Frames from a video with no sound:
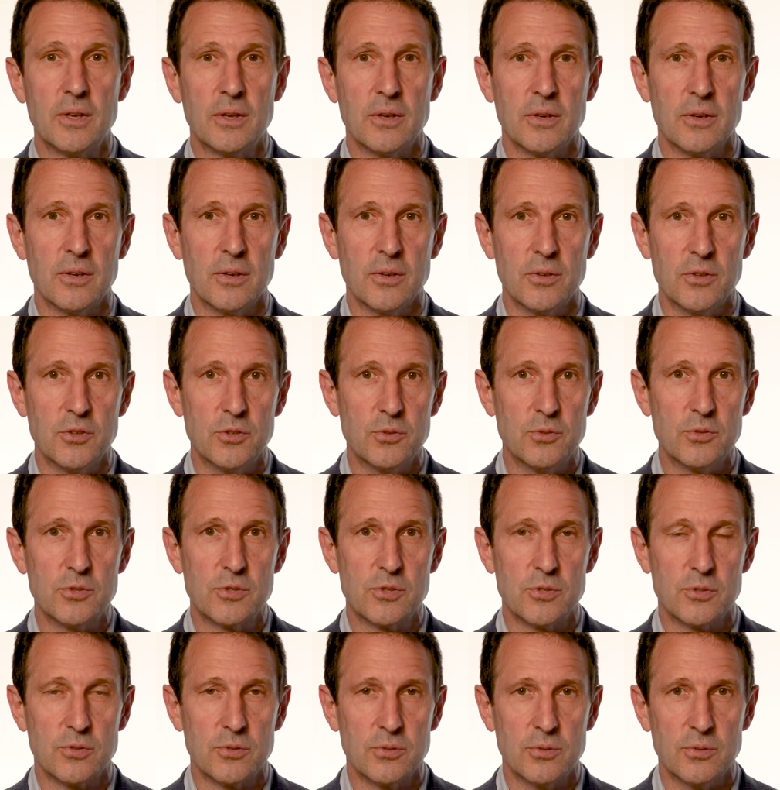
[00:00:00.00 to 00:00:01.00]

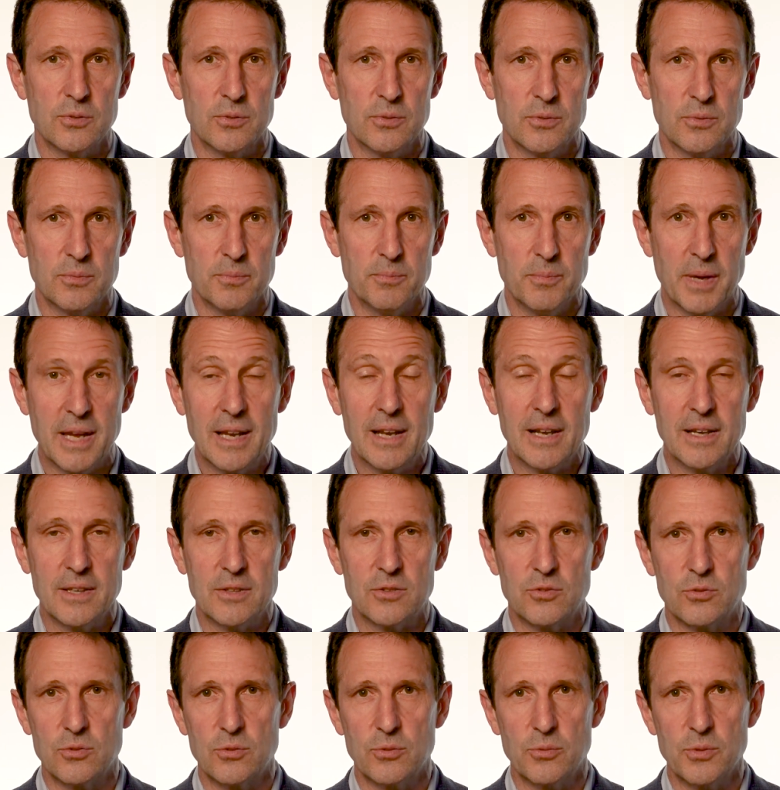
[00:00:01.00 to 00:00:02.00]
used mainly
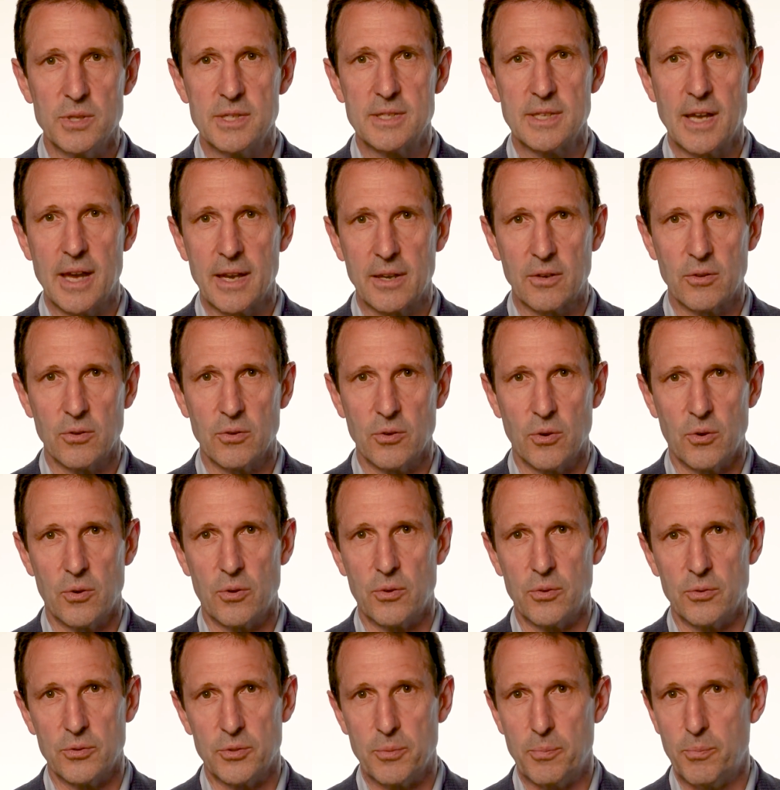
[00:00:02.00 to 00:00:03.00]
to recycle
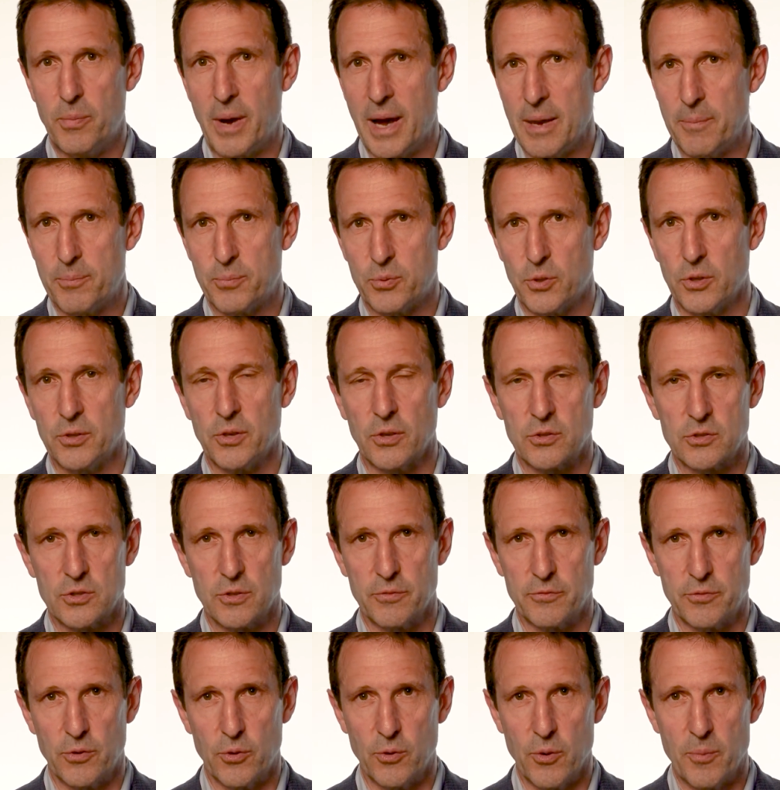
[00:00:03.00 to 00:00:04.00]
all the byproducts
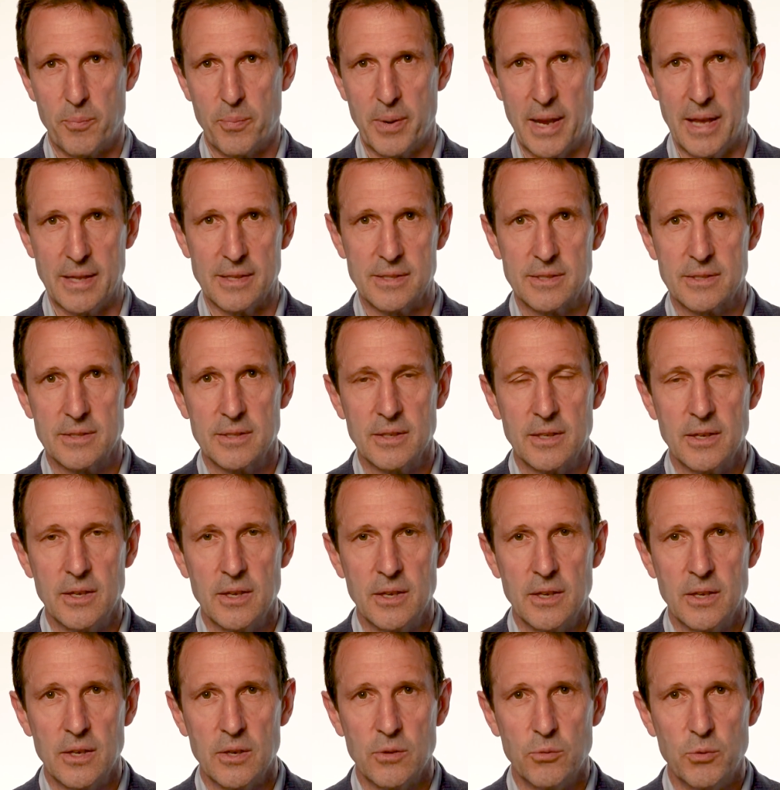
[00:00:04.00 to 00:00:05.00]
of our plants,
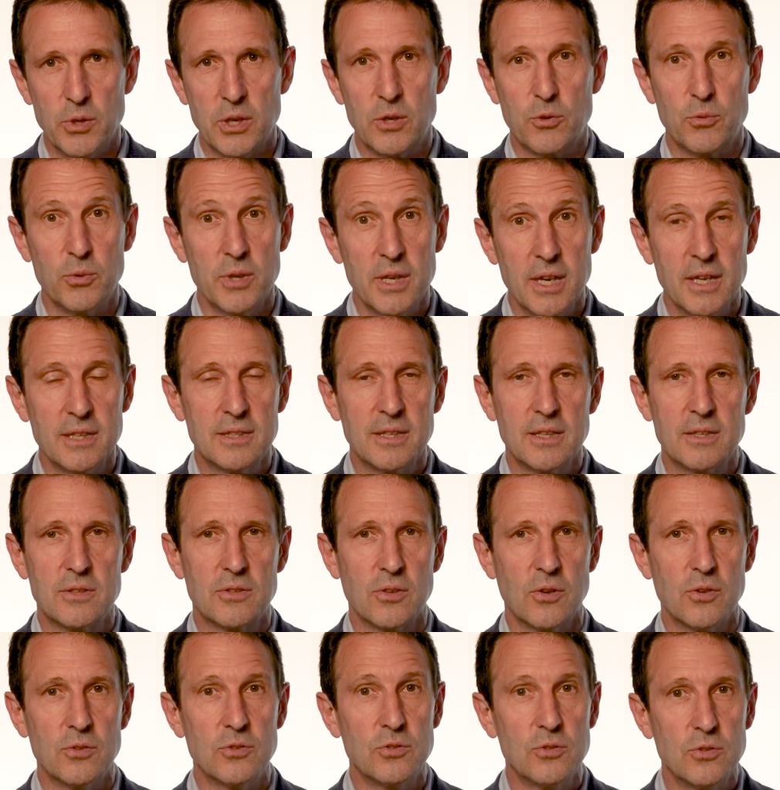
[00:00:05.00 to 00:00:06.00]
we
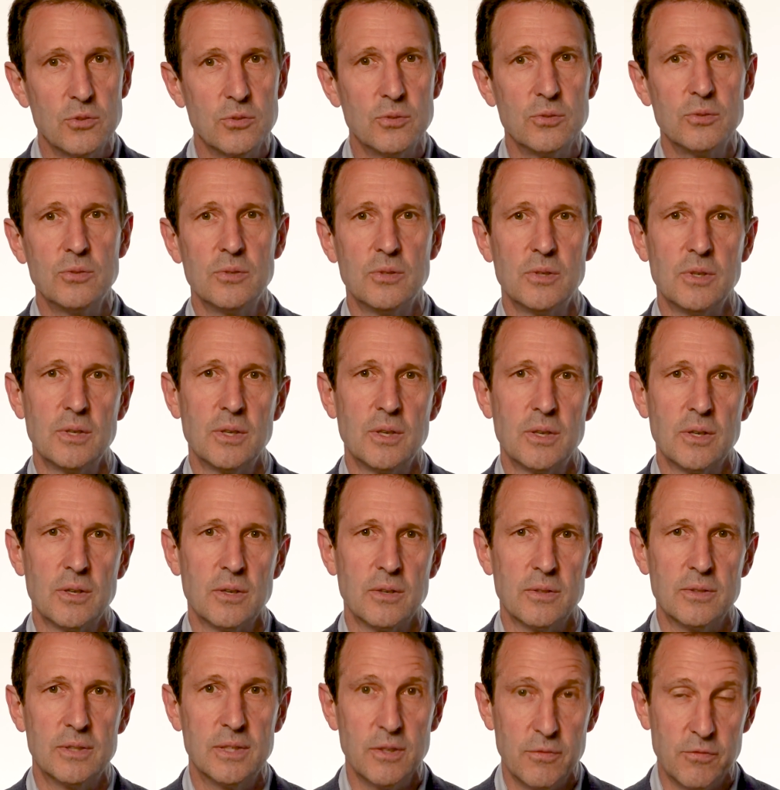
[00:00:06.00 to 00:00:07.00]
created a new
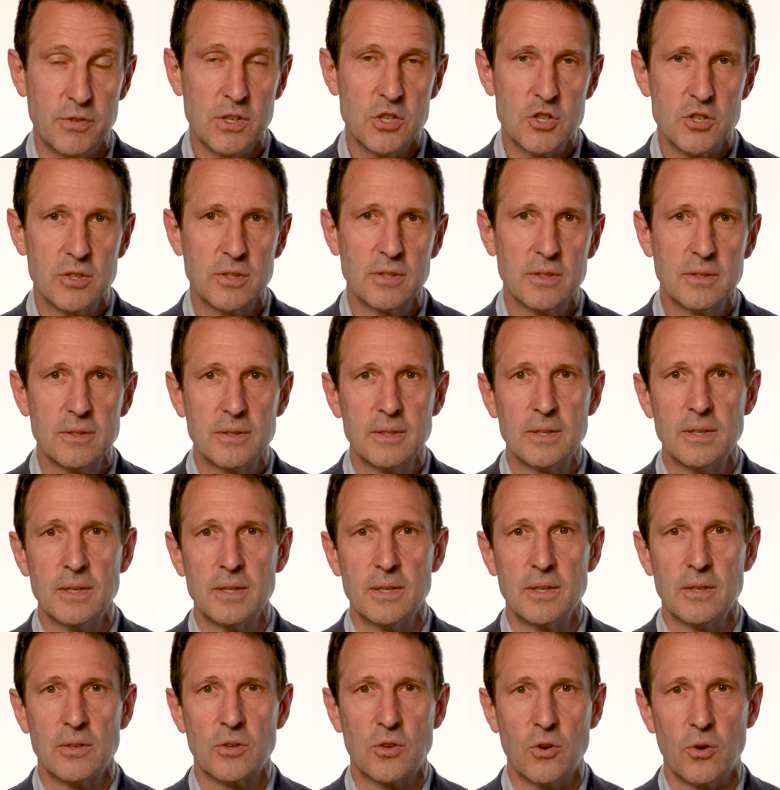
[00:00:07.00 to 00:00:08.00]
division
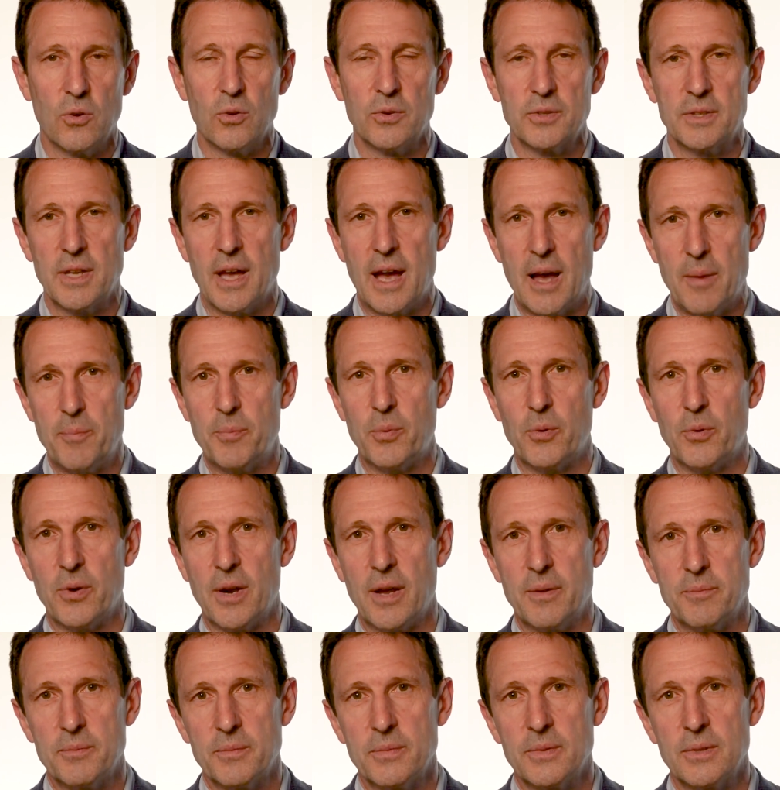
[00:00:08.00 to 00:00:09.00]
called
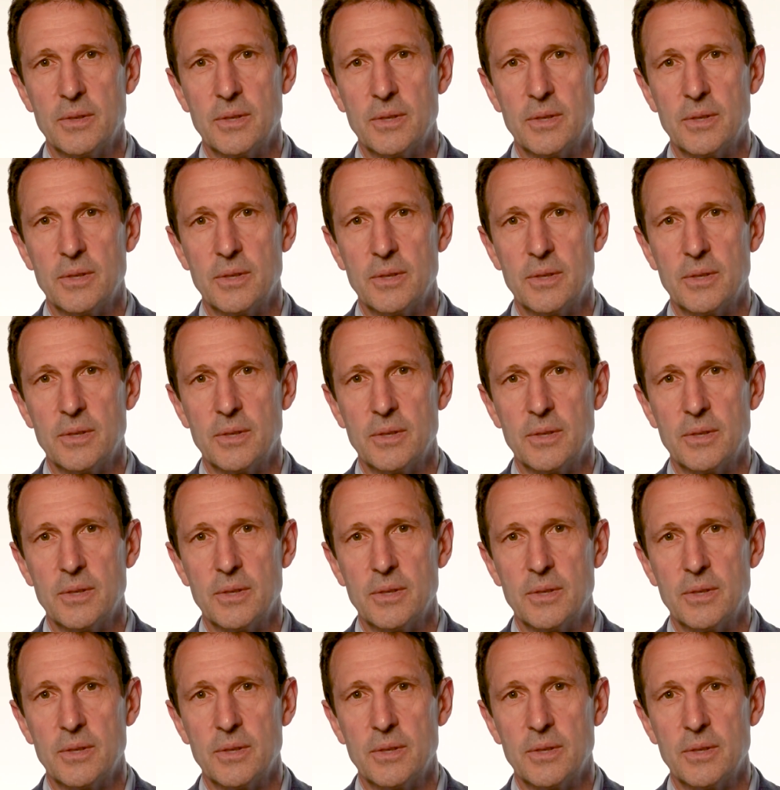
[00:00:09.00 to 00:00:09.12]
Aperam